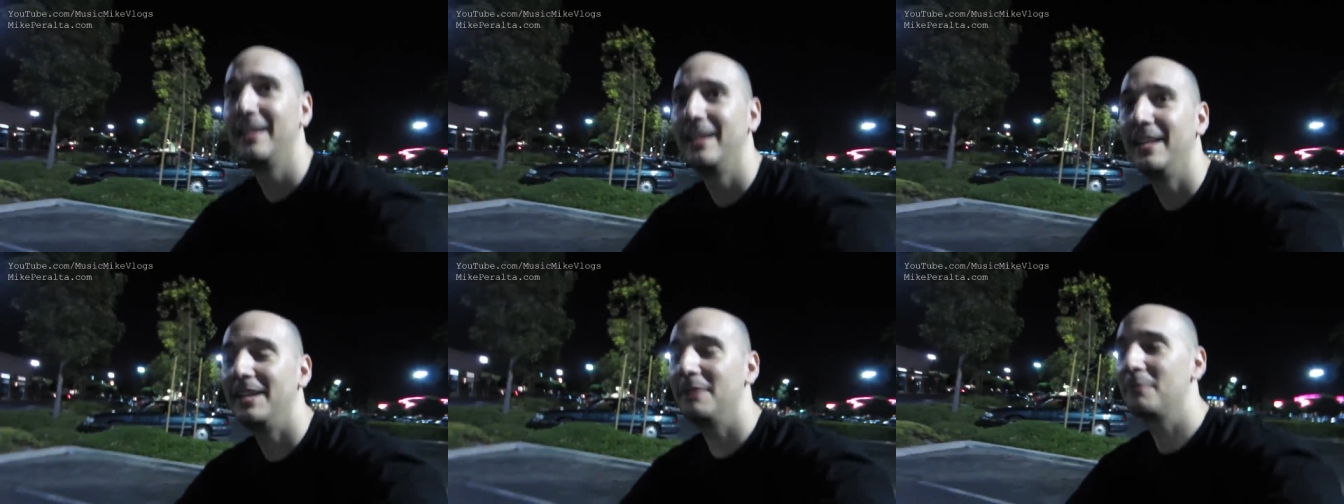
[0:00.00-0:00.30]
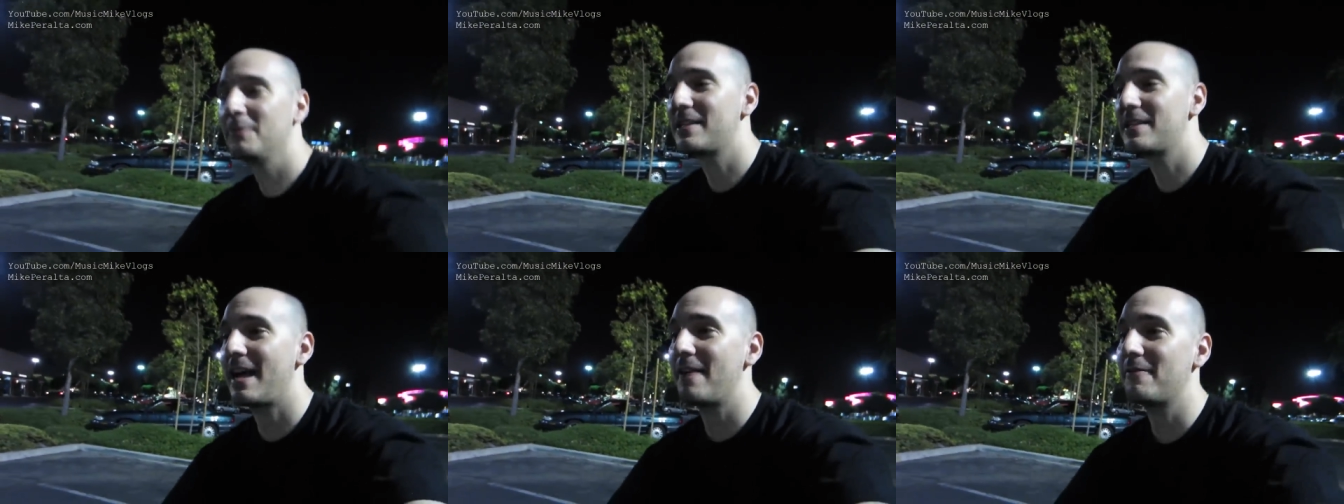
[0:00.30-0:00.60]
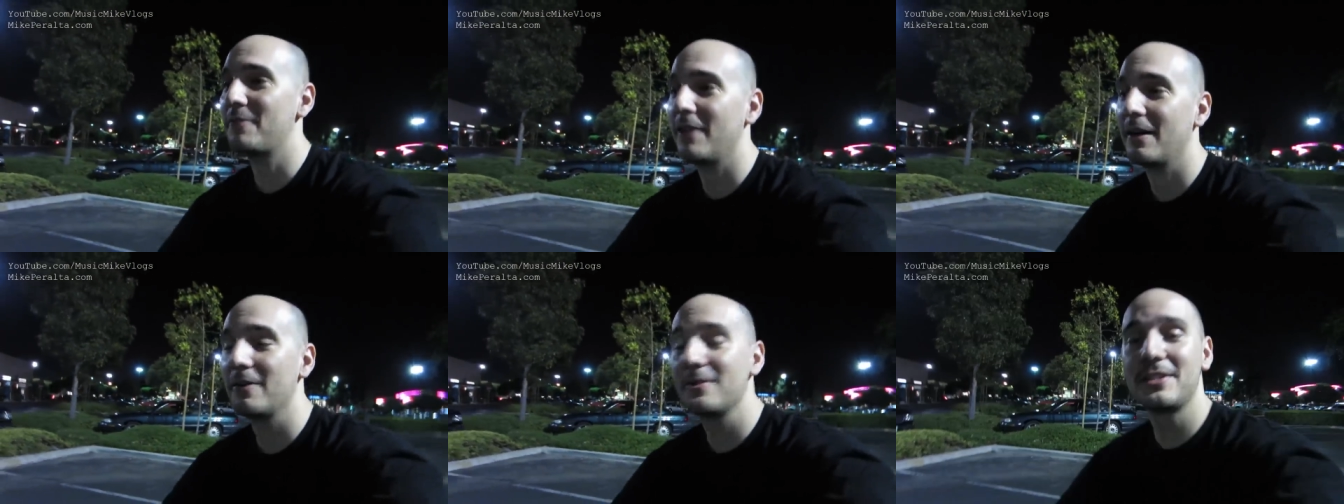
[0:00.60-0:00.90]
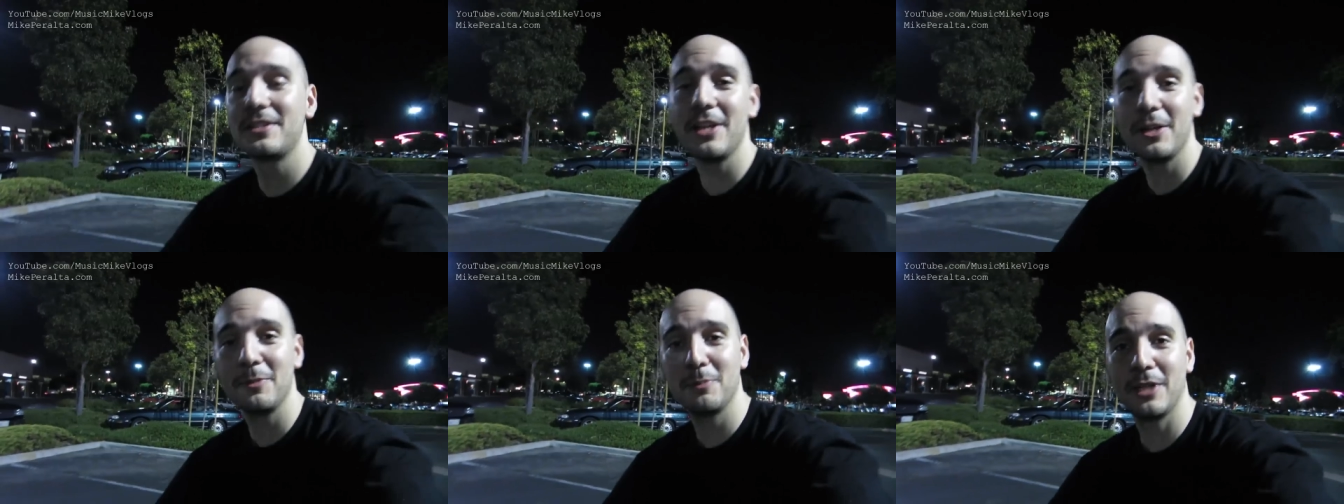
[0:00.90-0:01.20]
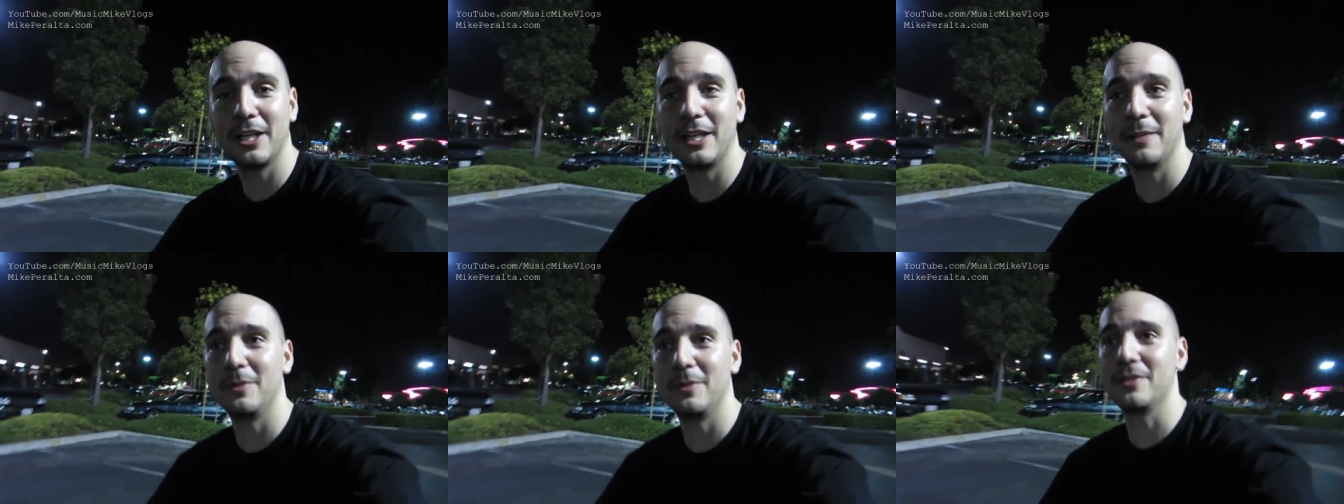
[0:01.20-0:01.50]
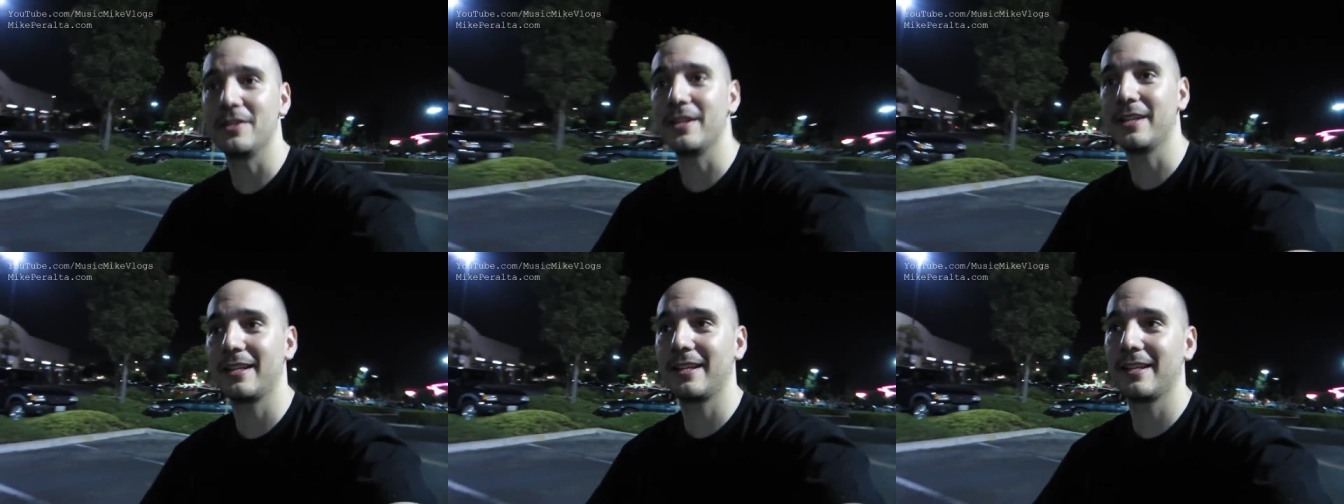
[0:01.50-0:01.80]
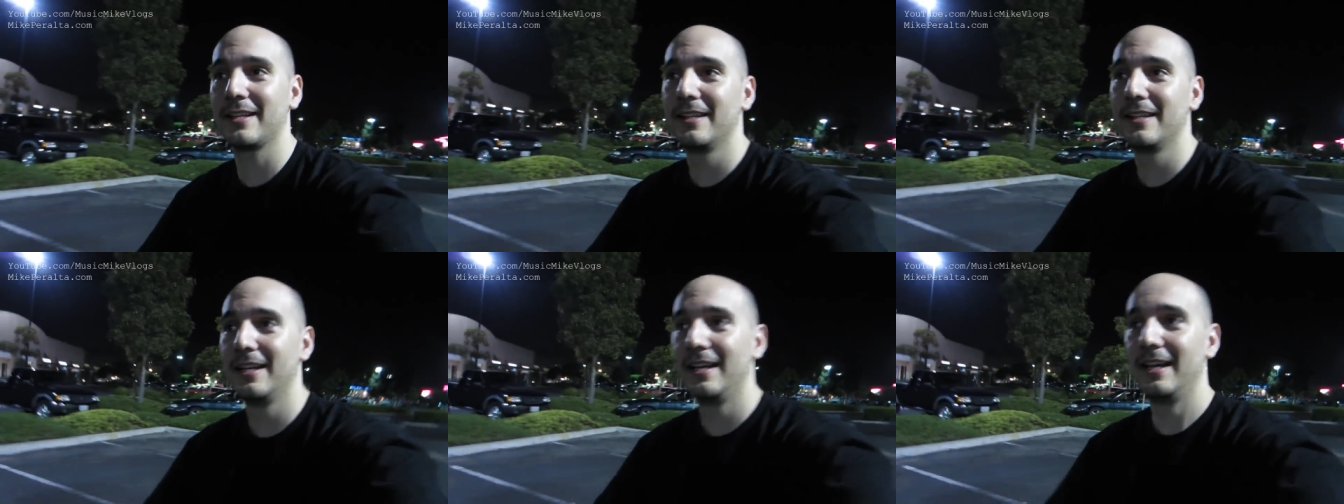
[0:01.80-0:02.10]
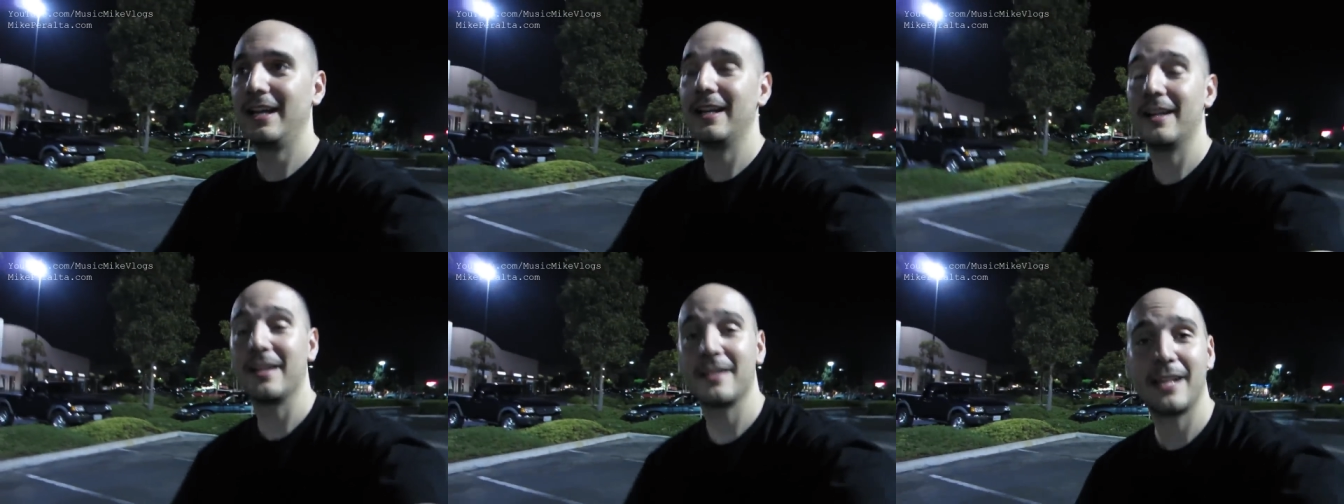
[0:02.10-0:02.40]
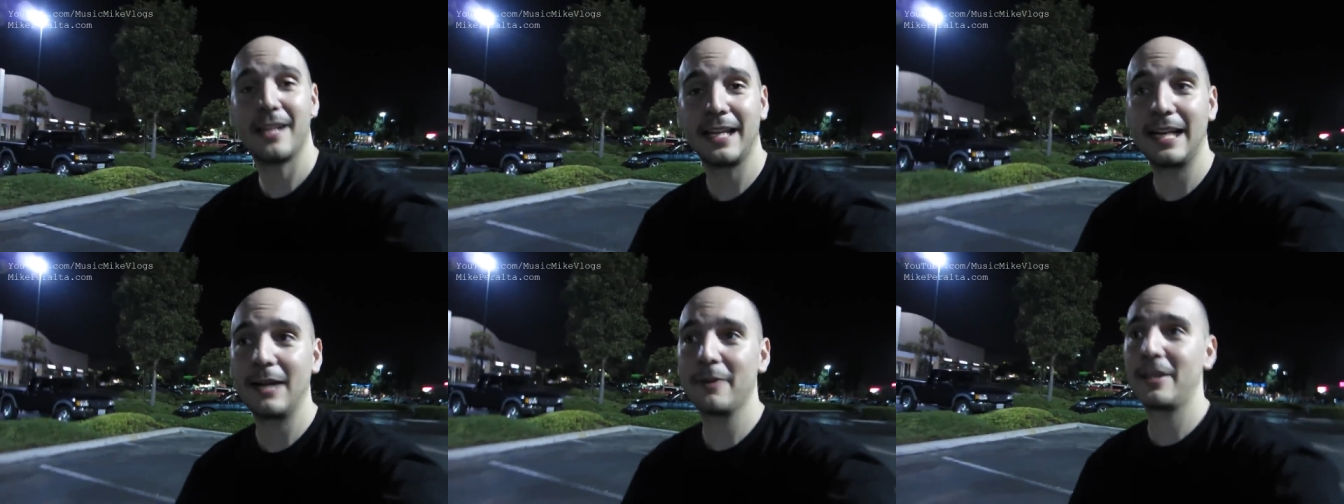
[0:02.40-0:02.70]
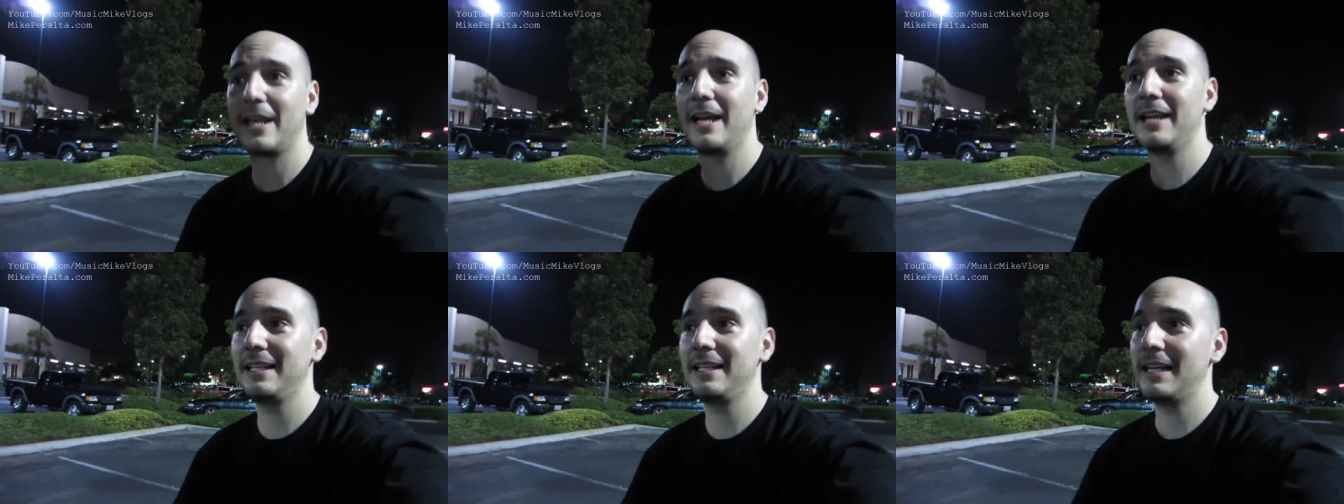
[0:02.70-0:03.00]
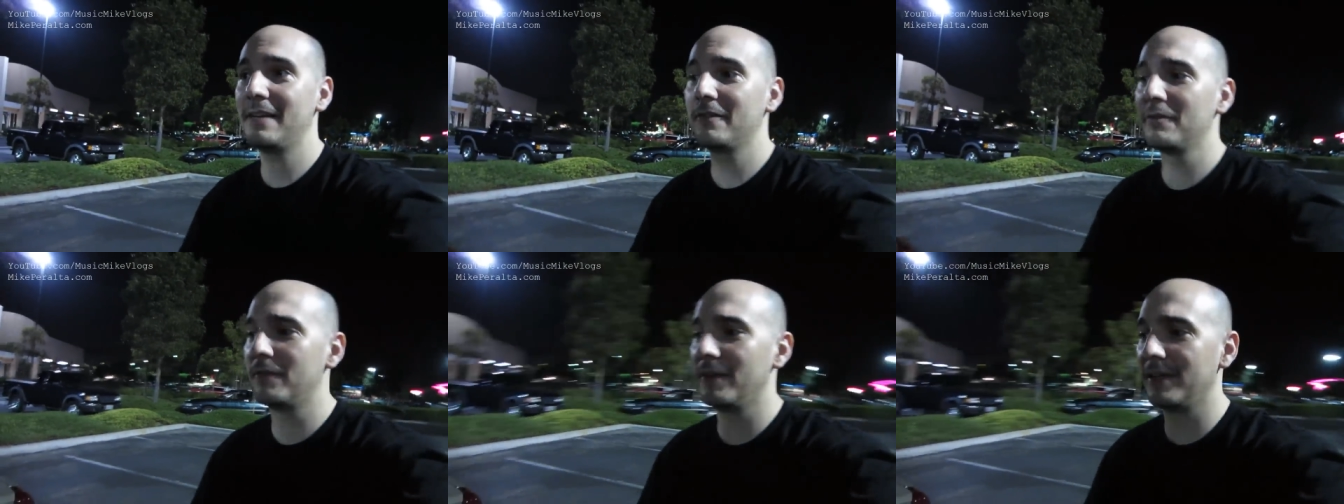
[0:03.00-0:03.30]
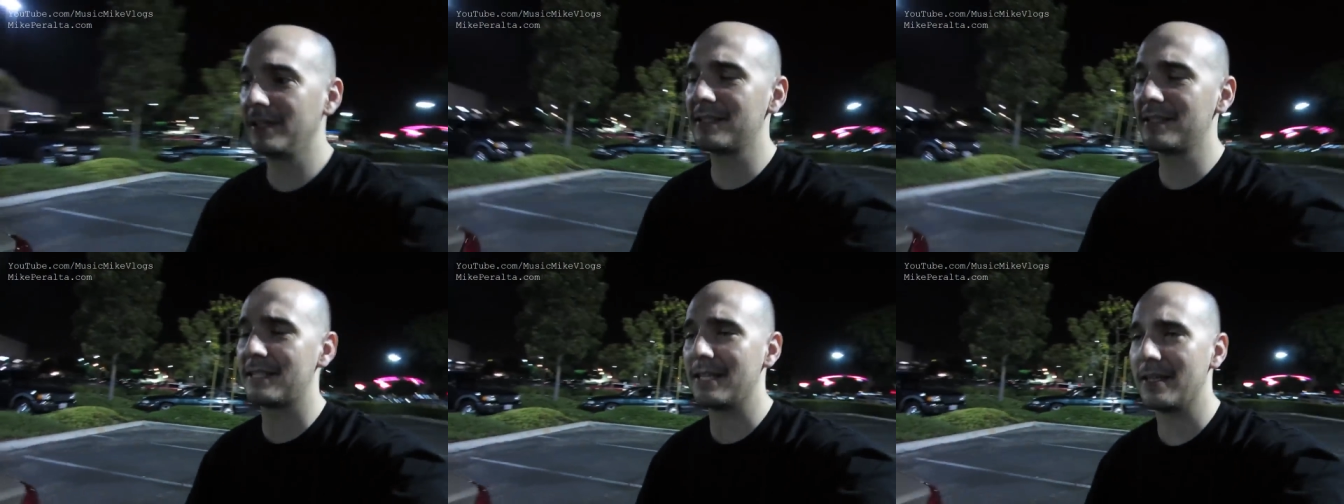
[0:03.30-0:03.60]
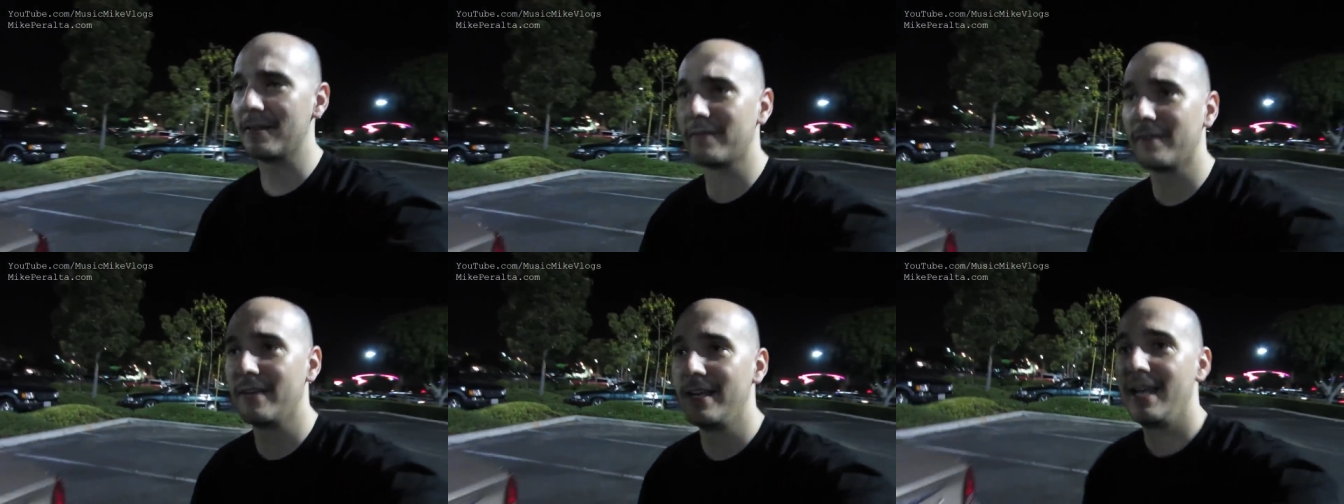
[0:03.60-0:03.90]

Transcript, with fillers: It was after I was done playing music and I was hanging out with Andy having fun and stuff,